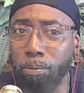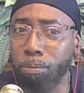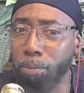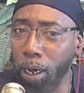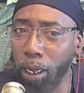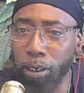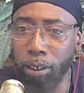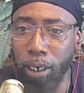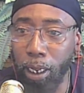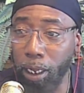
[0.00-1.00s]

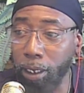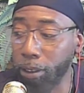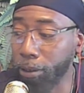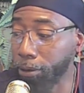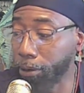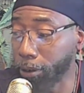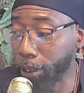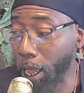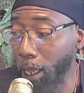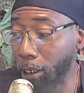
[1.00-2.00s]
modern day
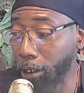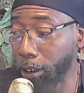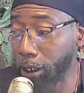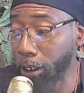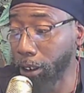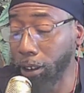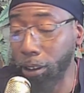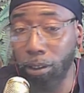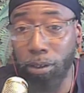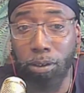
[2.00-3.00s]
society
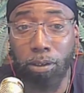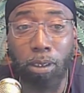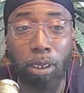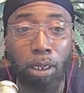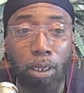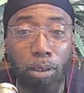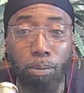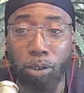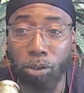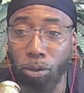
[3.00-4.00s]
is the
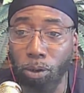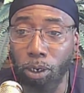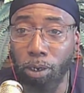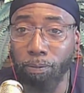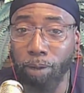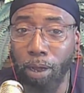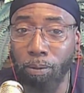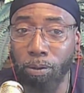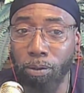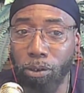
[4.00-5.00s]
majority of
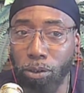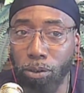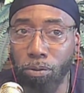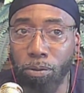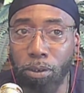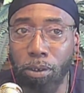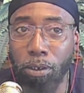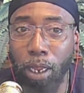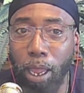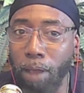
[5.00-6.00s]
our children
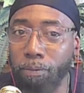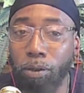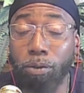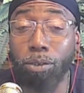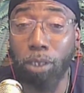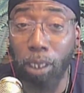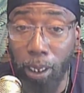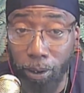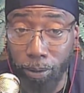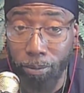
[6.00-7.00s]
have no
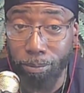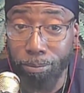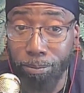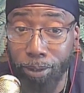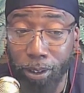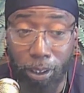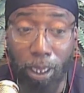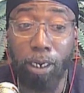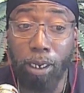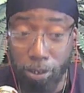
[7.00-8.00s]
skill.
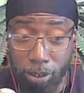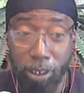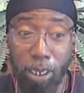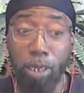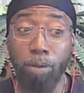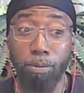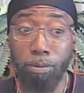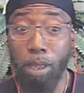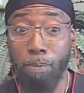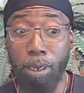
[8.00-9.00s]
They need a skill.
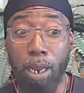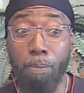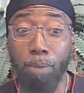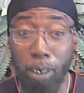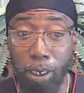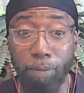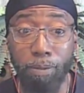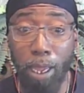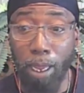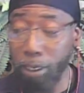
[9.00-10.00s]
I mean, I believe
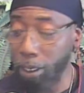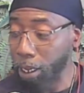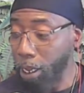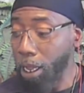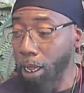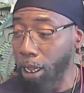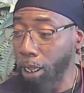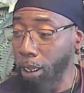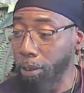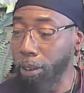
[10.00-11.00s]
that
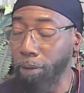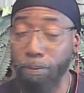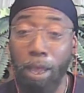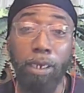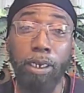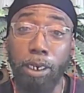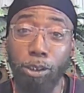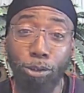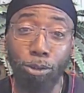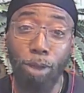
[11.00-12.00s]
if I
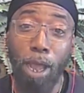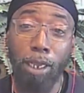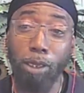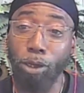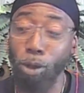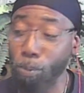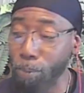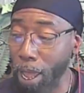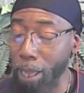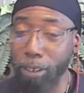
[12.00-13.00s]
needed to, I could go
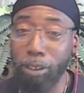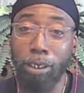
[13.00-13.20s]
back